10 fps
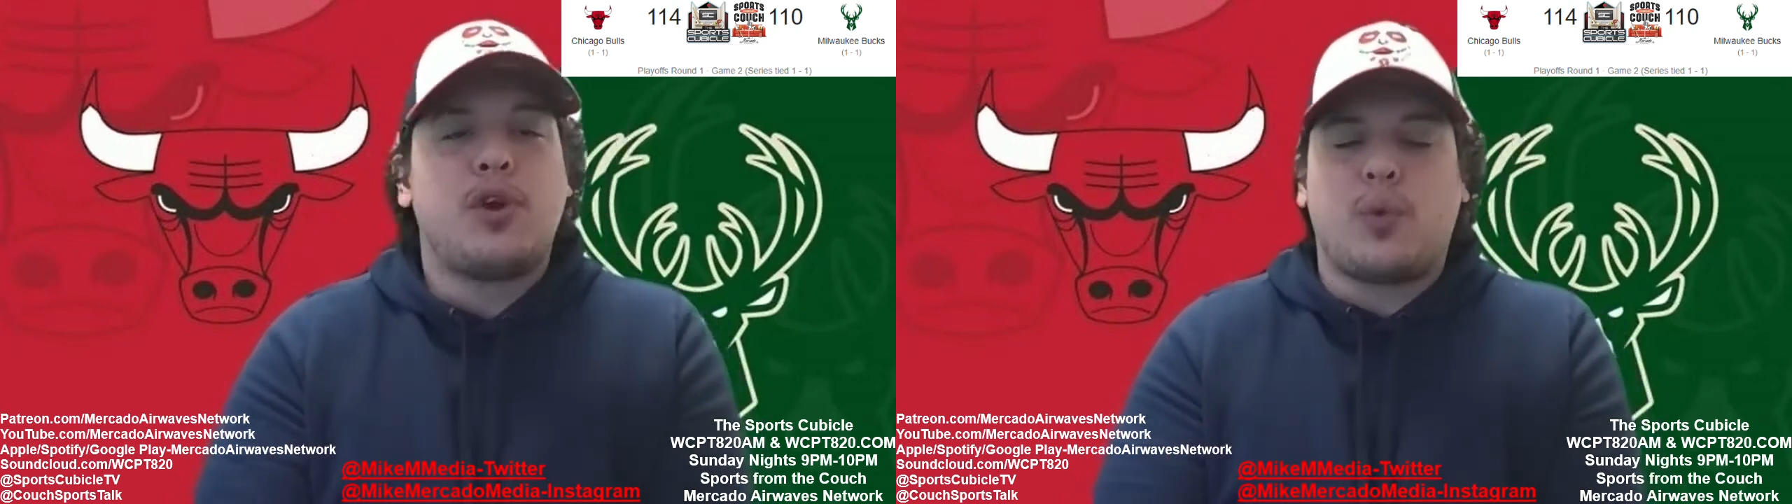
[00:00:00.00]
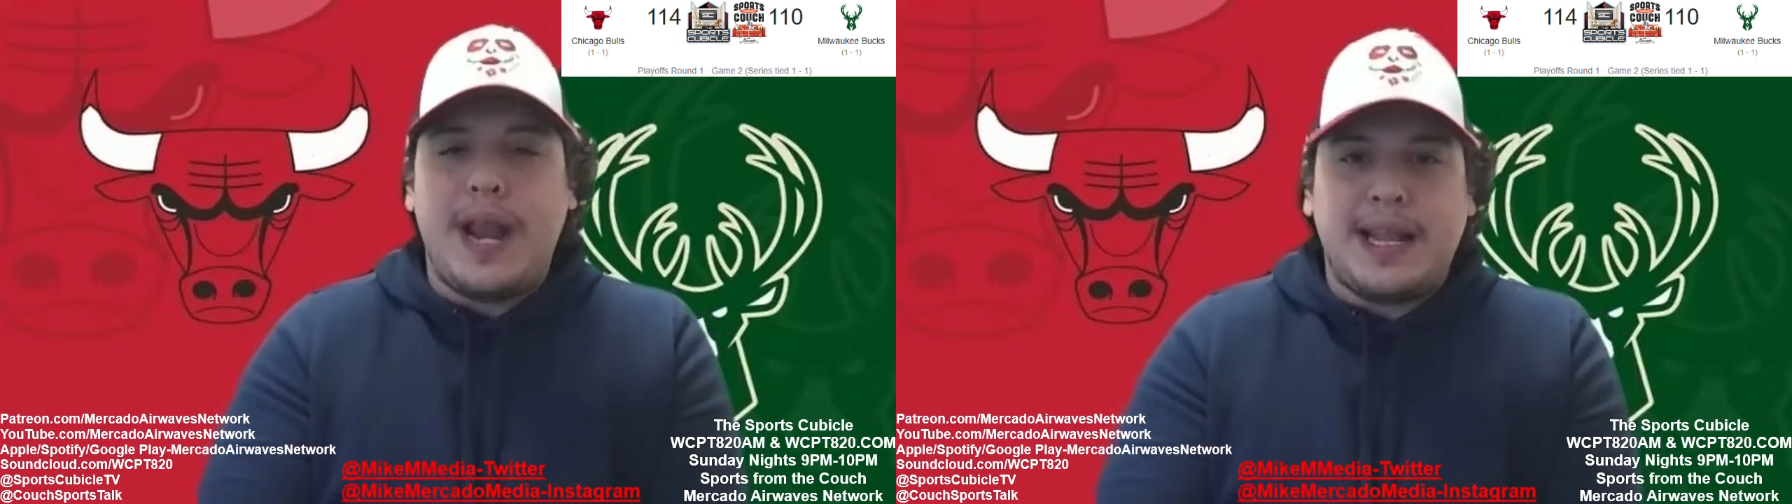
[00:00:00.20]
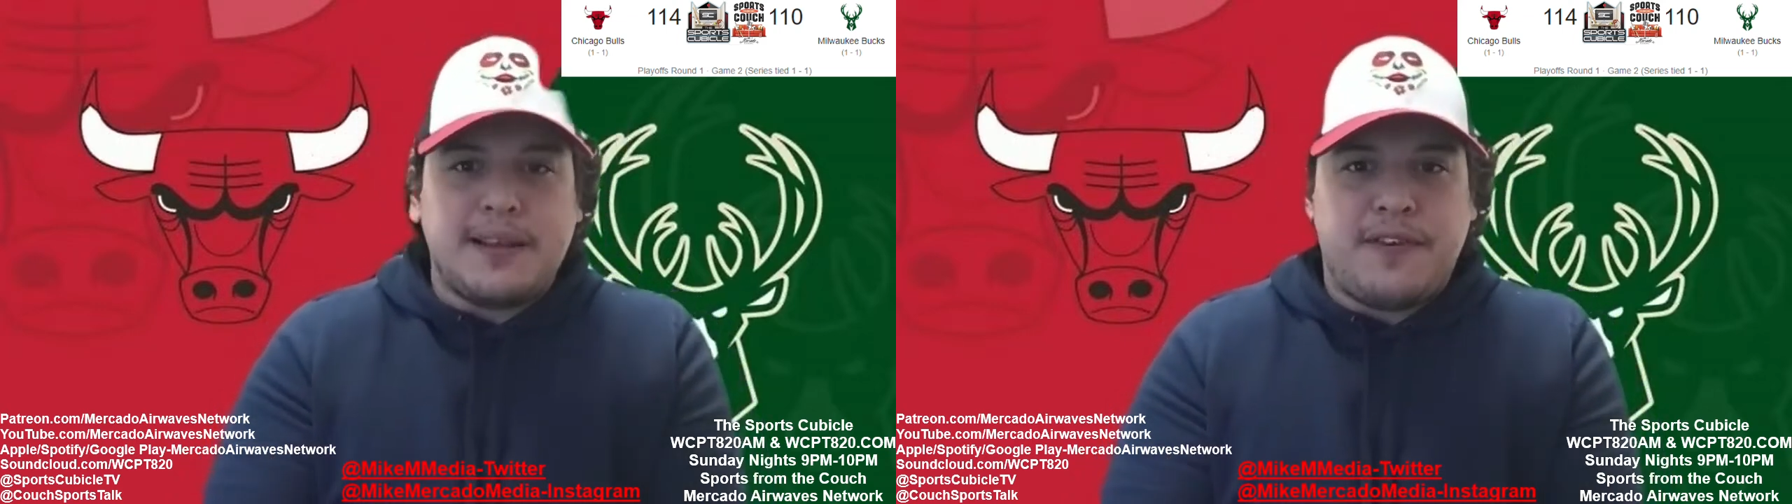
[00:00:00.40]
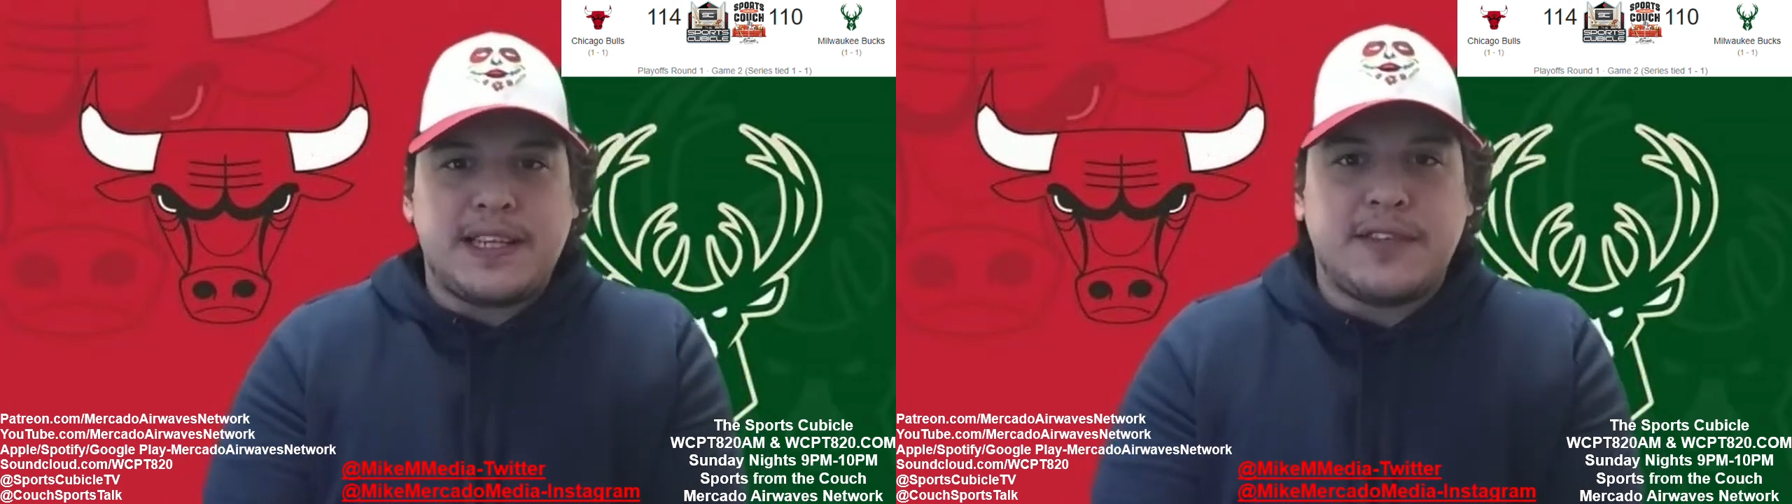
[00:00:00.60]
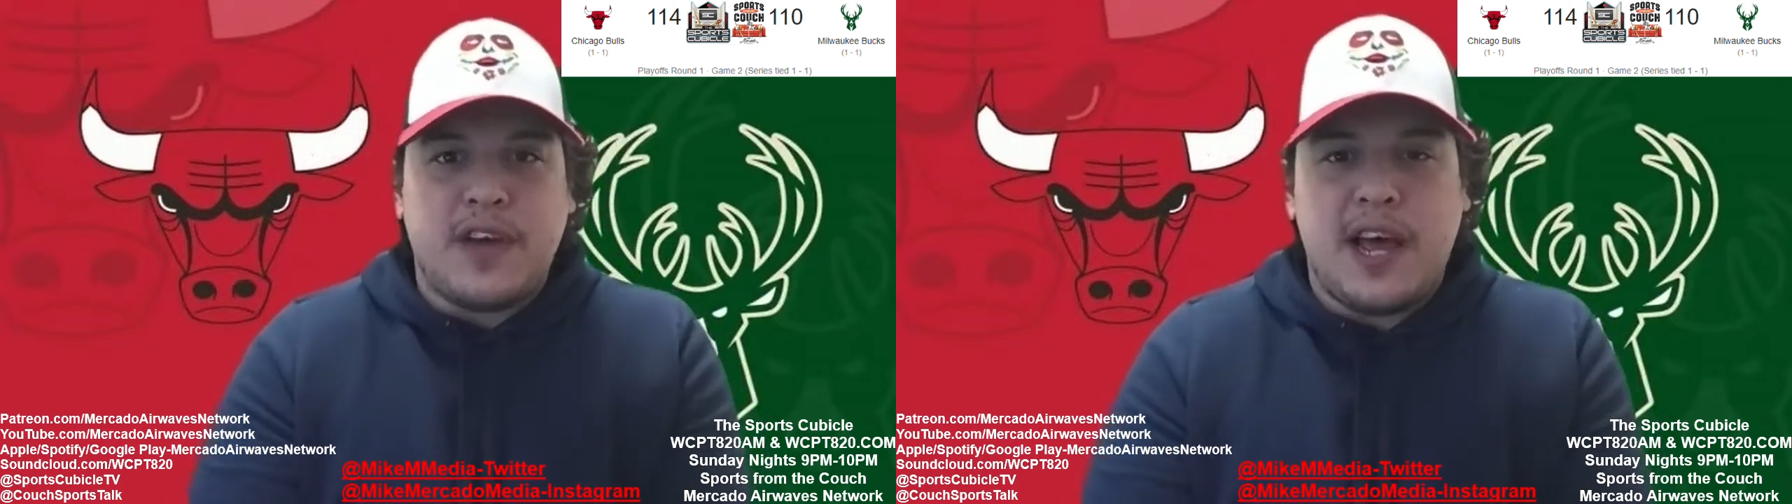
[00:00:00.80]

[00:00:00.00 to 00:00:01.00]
great defensive